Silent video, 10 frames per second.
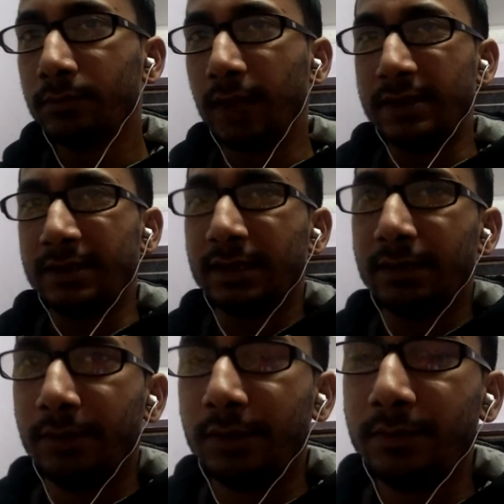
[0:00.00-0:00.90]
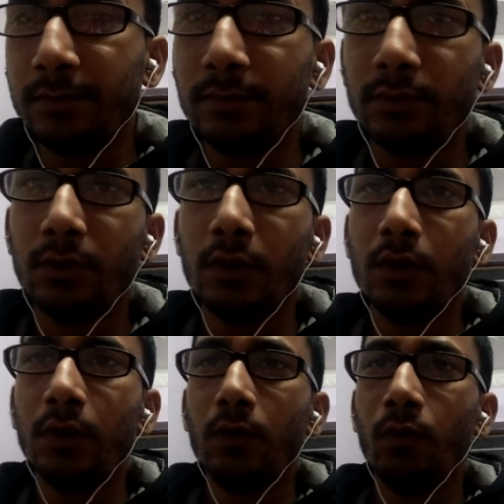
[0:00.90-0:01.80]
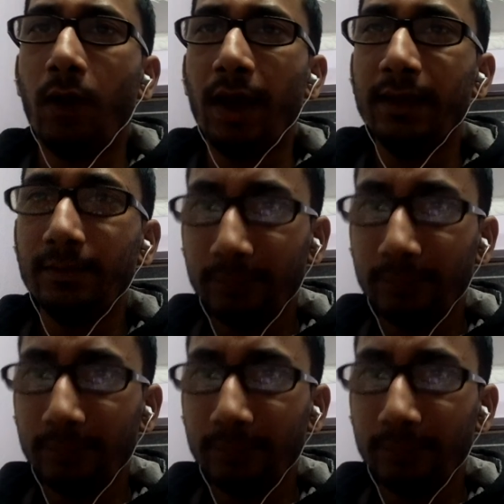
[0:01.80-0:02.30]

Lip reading: That's nothing but why